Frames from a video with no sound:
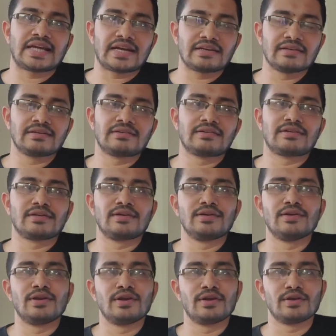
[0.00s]
started
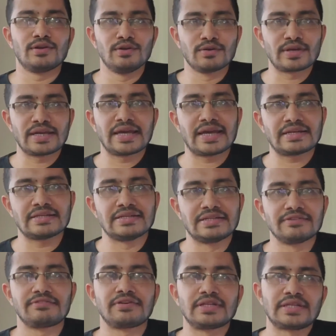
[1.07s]
looking
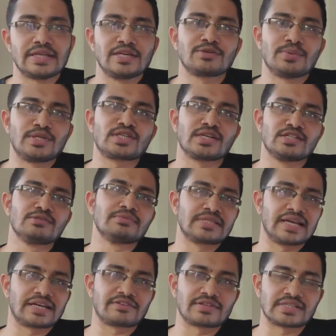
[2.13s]
at different things which
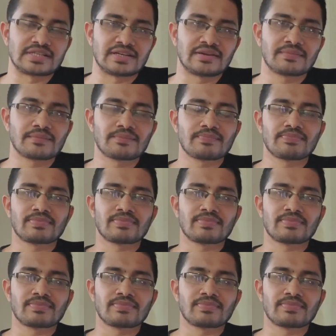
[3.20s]
consumes electricity,